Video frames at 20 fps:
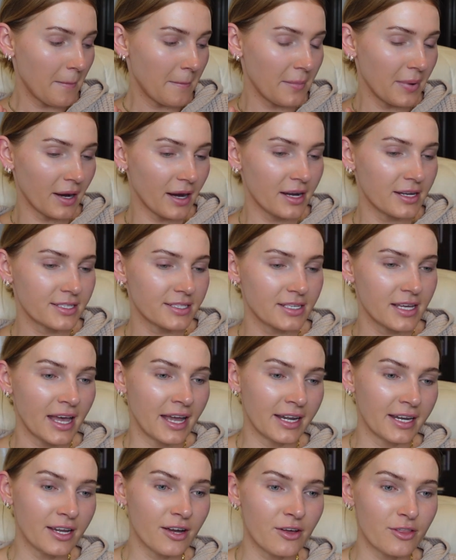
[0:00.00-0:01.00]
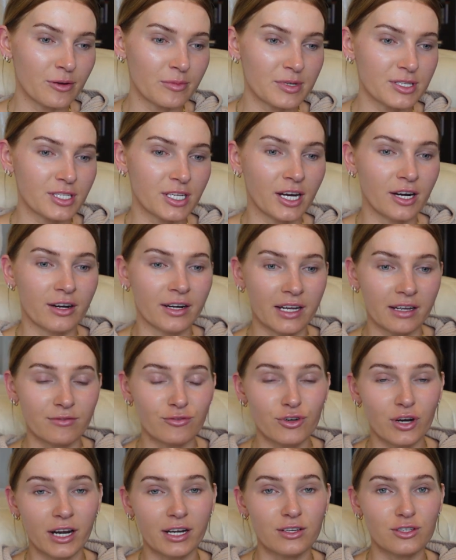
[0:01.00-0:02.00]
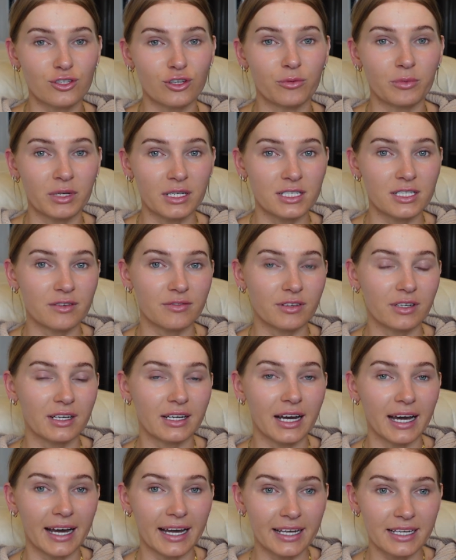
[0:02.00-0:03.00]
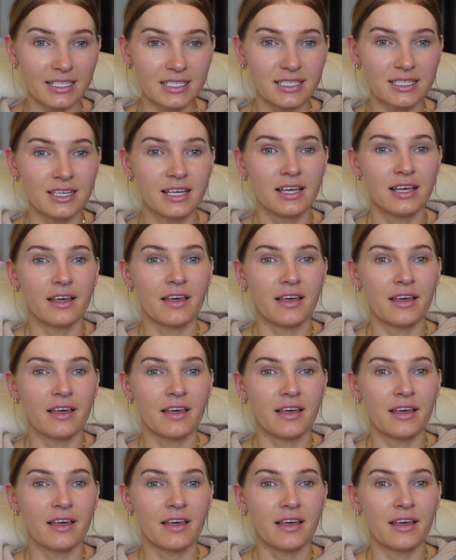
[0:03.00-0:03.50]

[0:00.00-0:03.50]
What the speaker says: But any other mascara, and I've tried so many different kinds,